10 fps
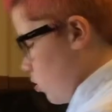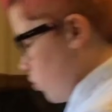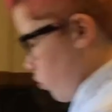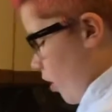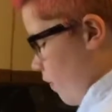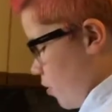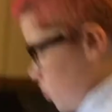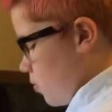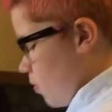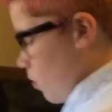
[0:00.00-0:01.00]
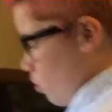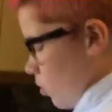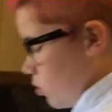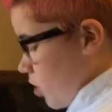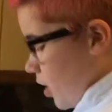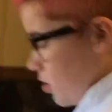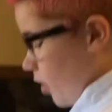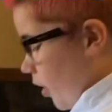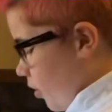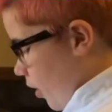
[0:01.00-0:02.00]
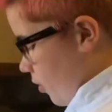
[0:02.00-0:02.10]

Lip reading: those flavors won't taste like